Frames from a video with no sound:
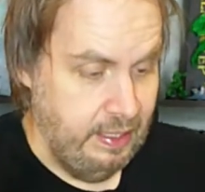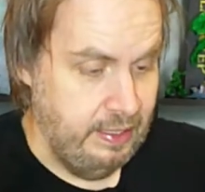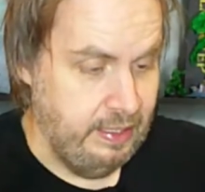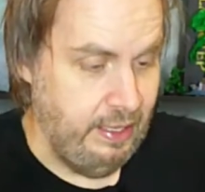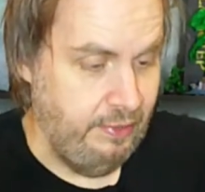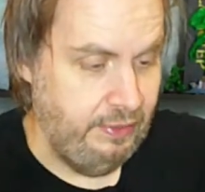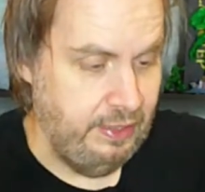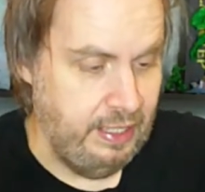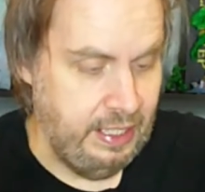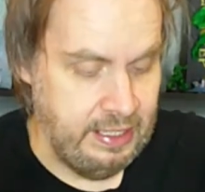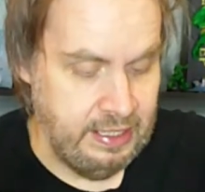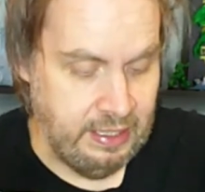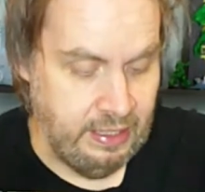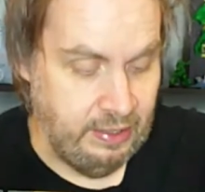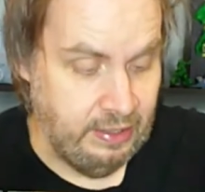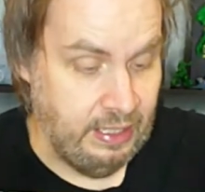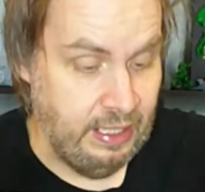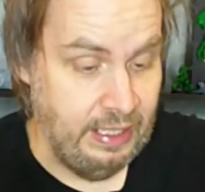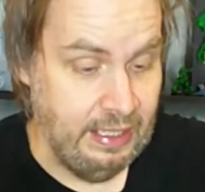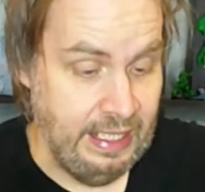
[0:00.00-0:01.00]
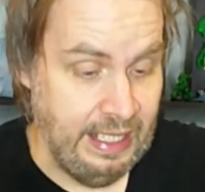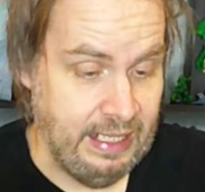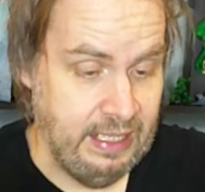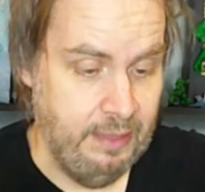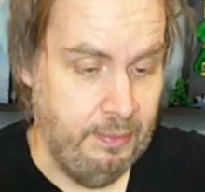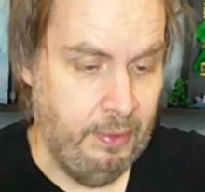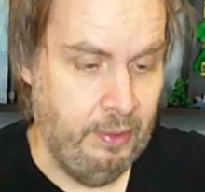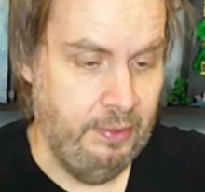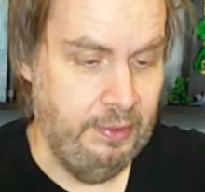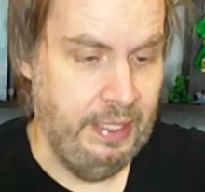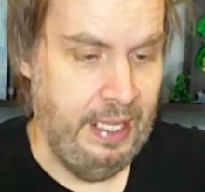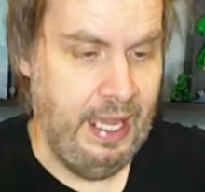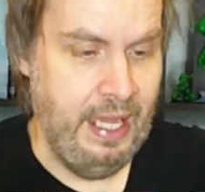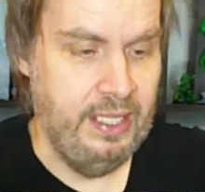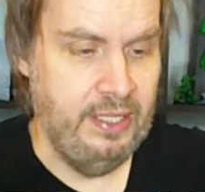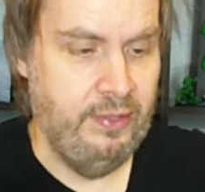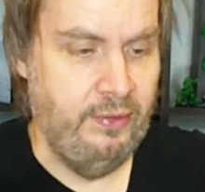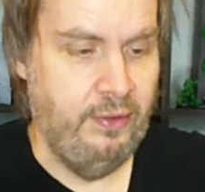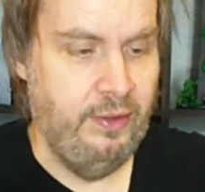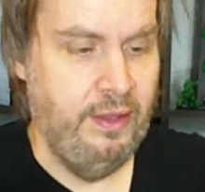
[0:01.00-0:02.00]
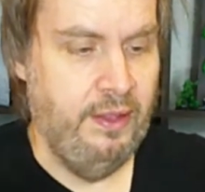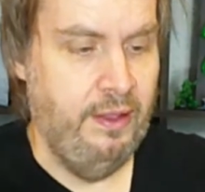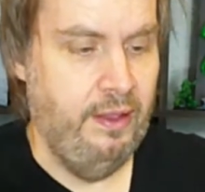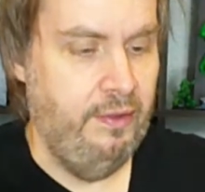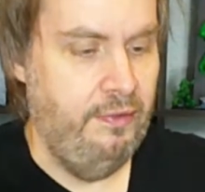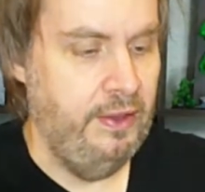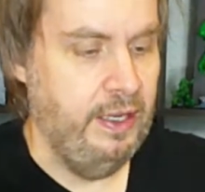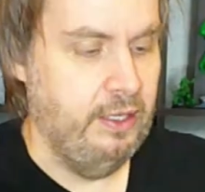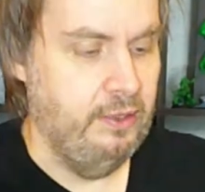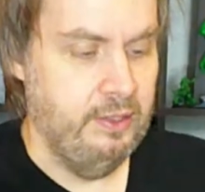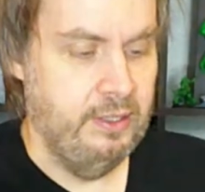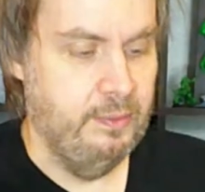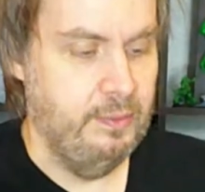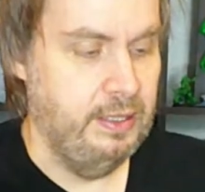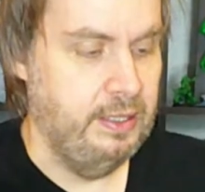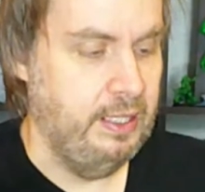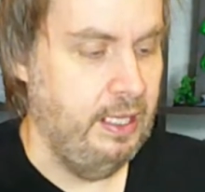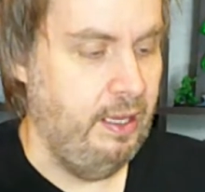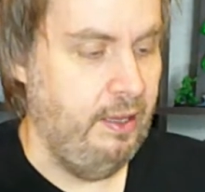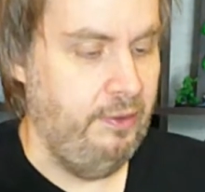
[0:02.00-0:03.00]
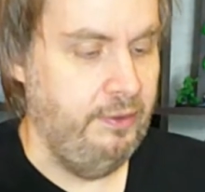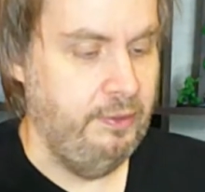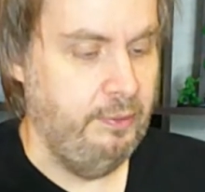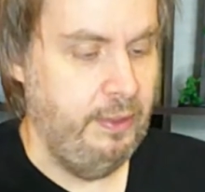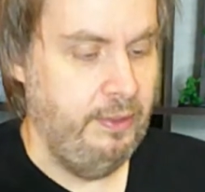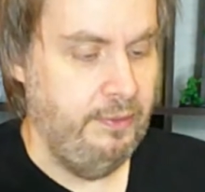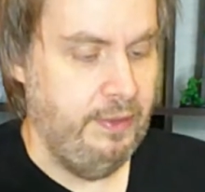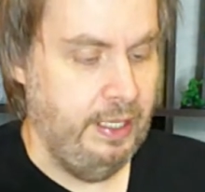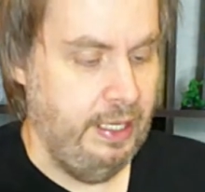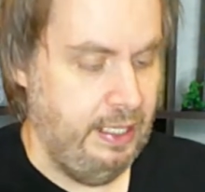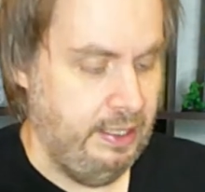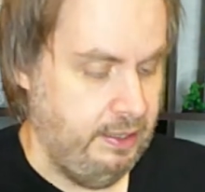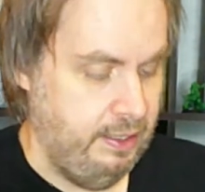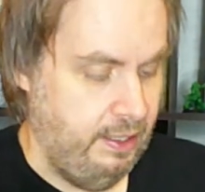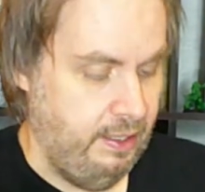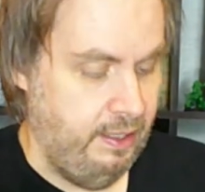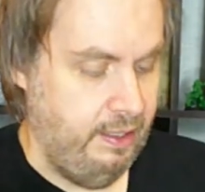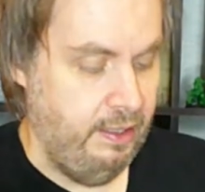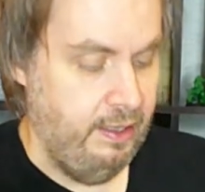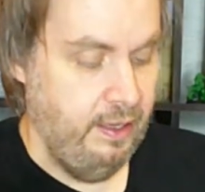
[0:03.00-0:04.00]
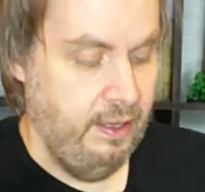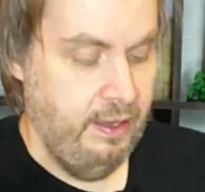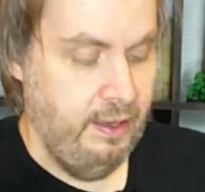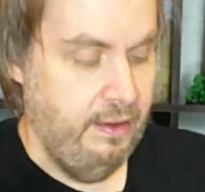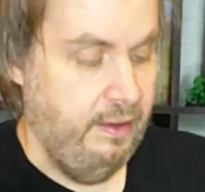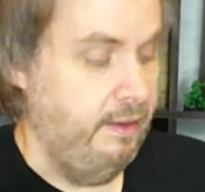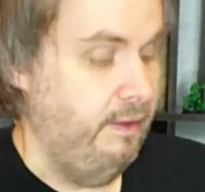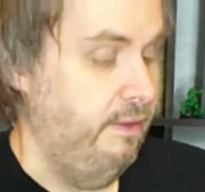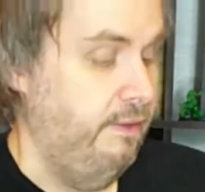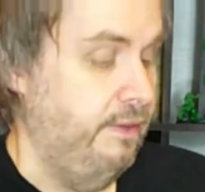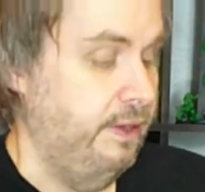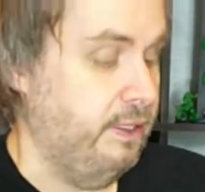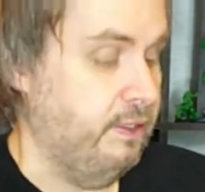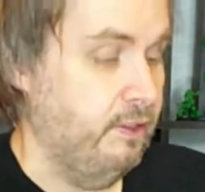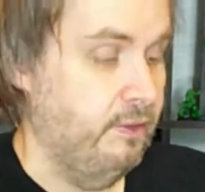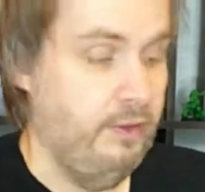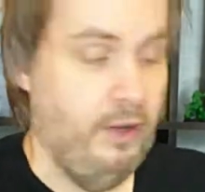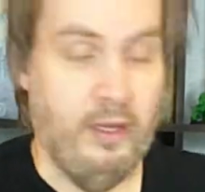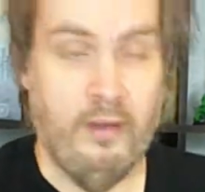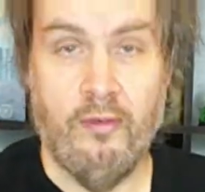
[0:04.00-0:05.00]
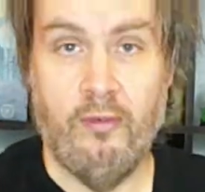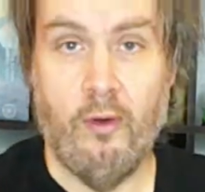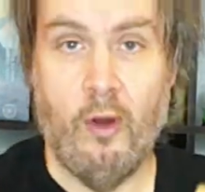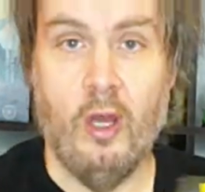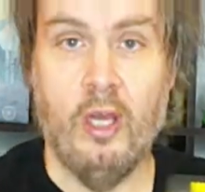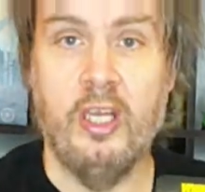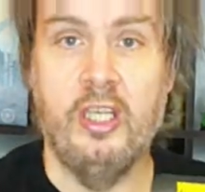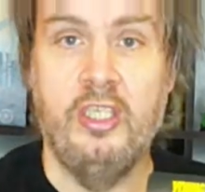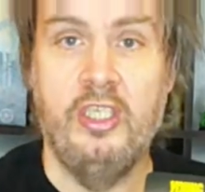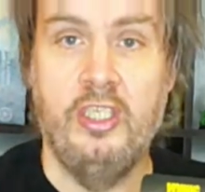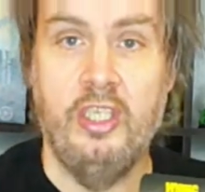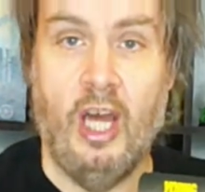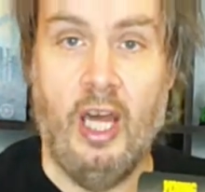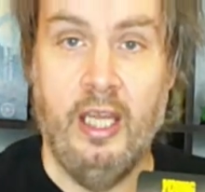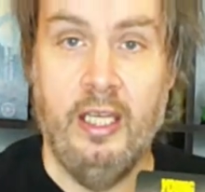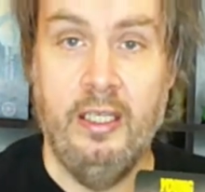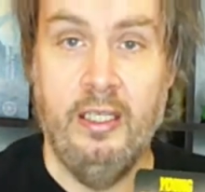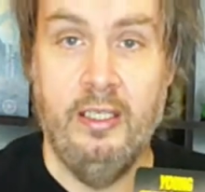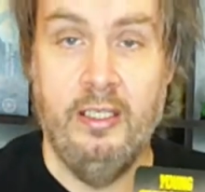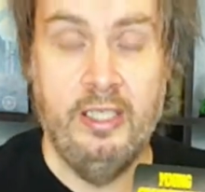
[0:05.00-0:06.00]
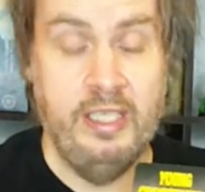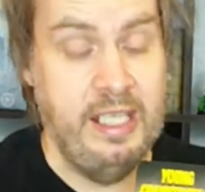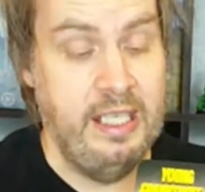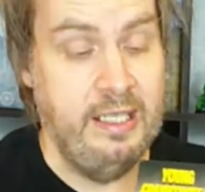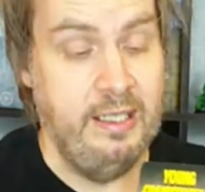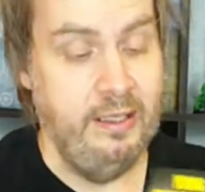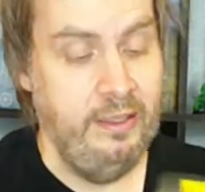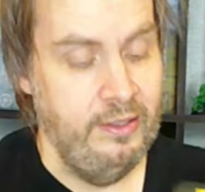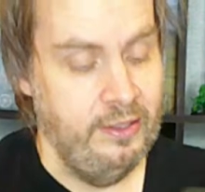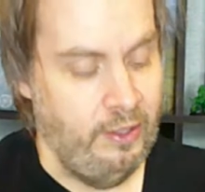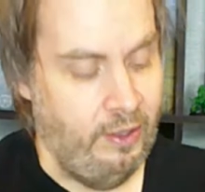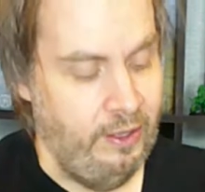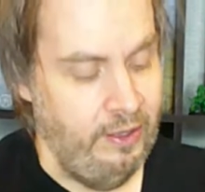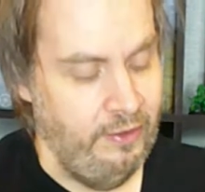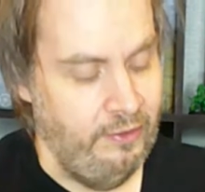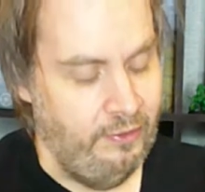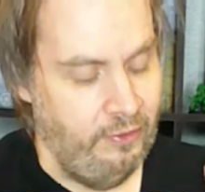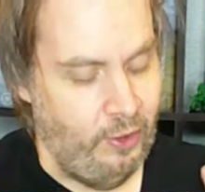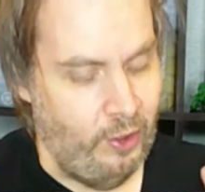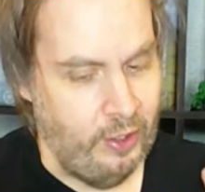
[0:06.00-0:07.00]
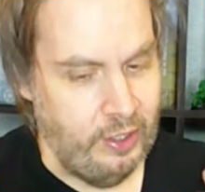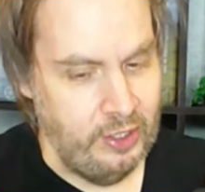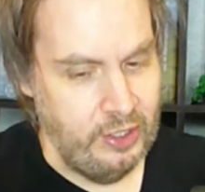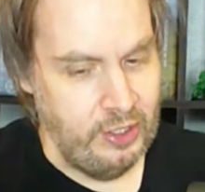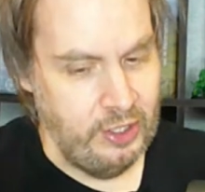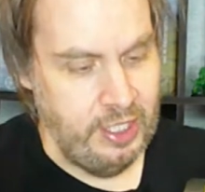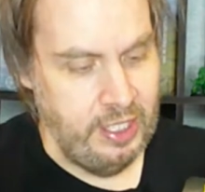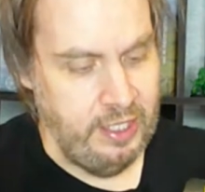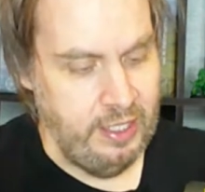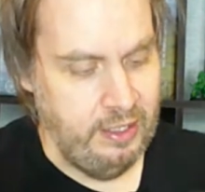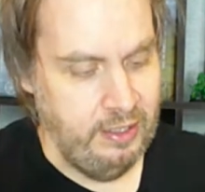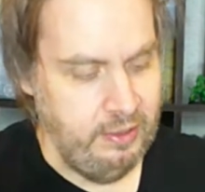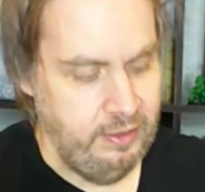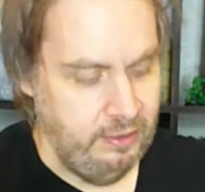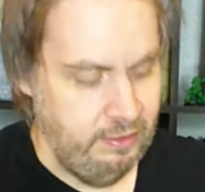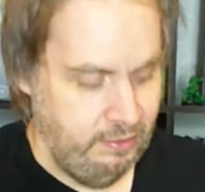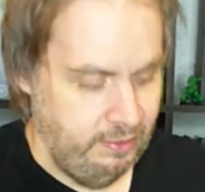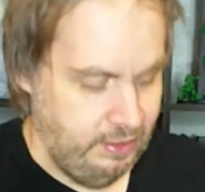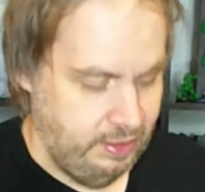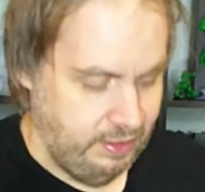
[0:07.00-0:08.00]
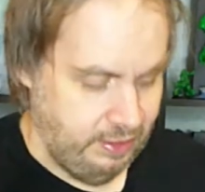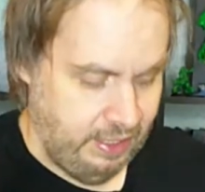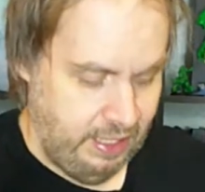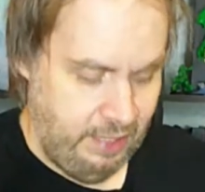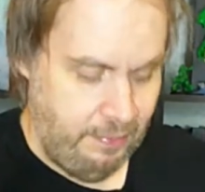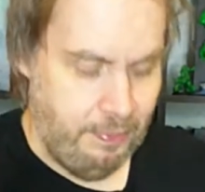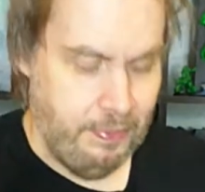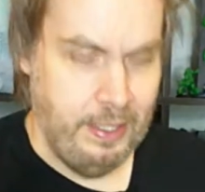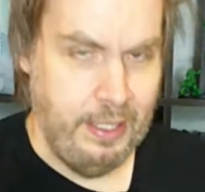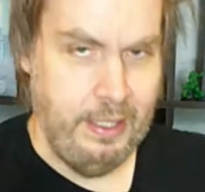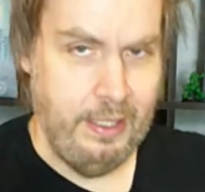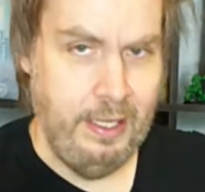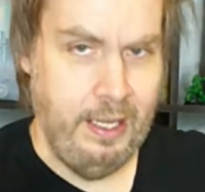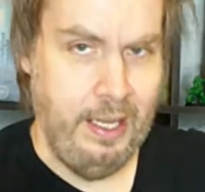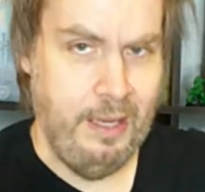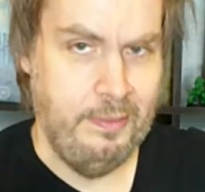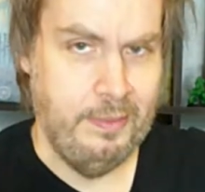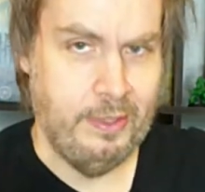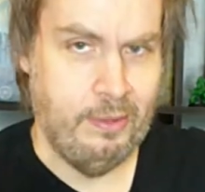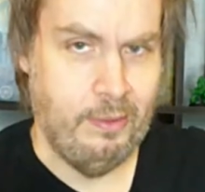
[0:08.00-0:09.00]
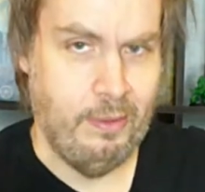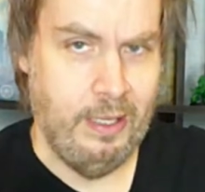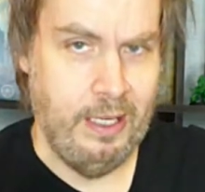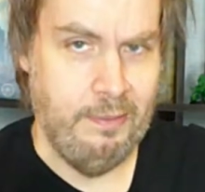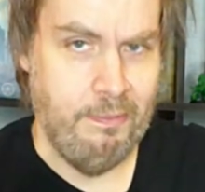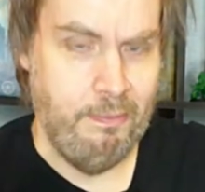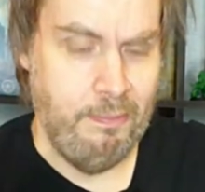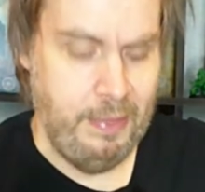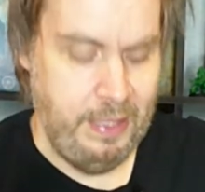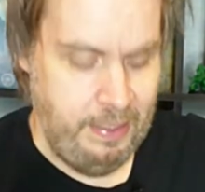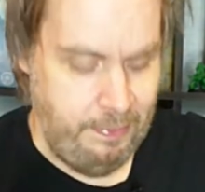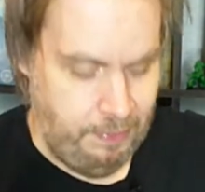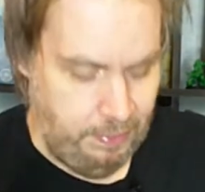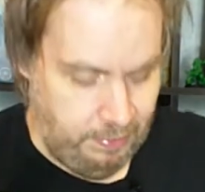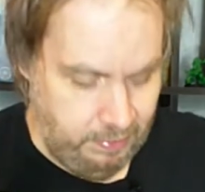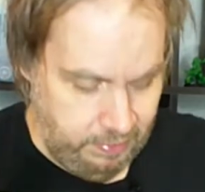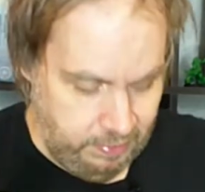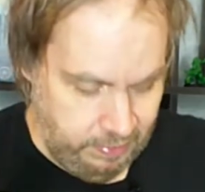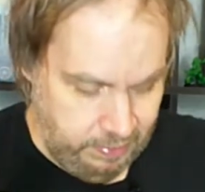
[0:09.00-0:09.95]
Definitely a nice little collectible. Now, as for the figures themselves, we've got Victor von Frankenstein. Frankenstein. Let's keep the names right, people.